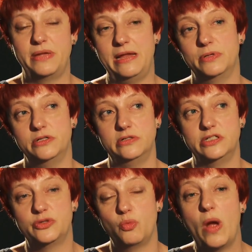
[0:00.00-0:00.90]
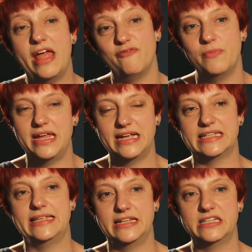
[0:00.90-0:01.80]
people's way of making
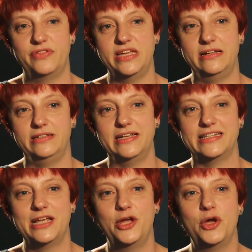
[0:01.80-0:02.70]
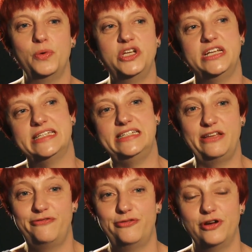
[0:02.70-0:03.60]
sense of the illness, which is
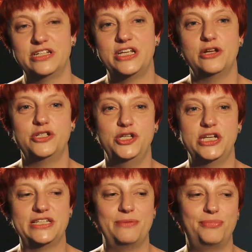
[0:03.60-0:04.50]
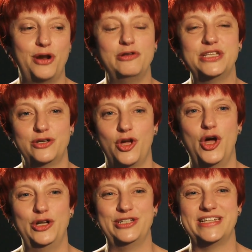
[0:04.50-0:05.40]
different to just the pros and
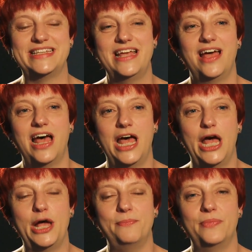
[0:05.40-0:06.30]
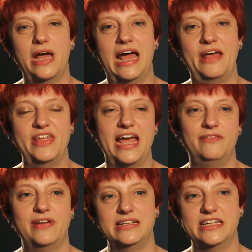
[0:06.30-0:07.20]
cons and the
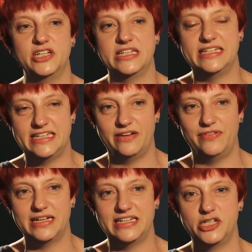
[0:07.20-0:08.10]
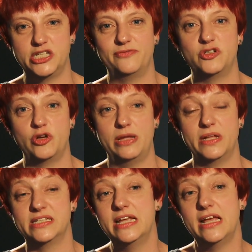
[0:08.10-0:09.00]
advantages and disadvantages of
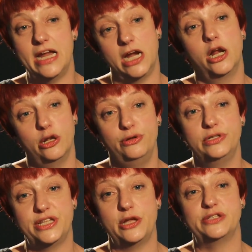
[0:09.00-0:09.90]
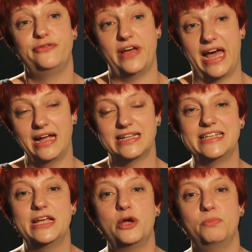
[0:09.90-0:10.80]
treatment. It includes those facts,
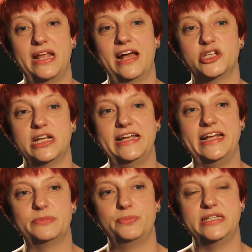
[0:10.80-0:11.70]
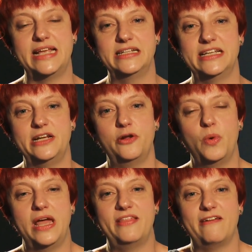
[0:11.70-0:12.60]
but actually it's presented in a
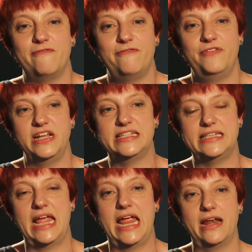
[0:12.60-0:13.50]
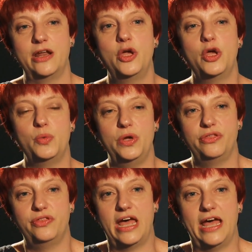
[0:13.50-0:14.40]
way that fits in
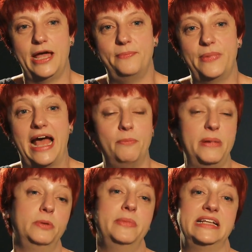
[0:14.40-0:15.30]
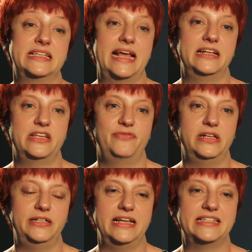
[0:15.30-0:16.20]
with how people make sense of
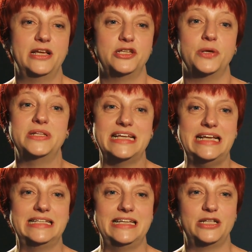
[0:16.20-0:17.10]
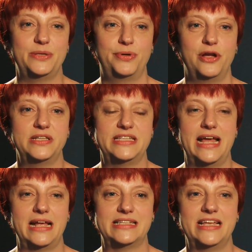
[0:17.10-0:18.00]
illness. So it's easier to
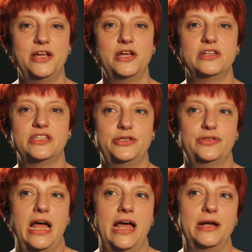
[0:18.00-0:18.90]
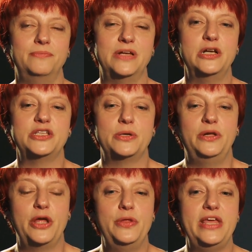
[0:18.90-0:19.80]
process. So
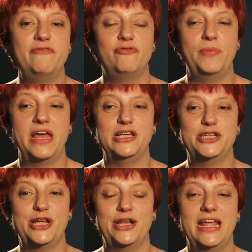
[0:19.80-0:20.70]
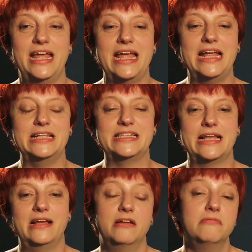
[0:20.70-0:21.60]
although the information is
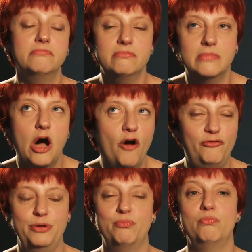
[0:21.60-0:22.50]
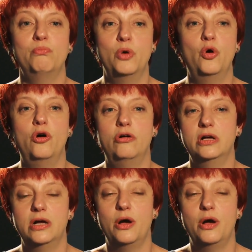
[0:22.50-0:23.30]
often more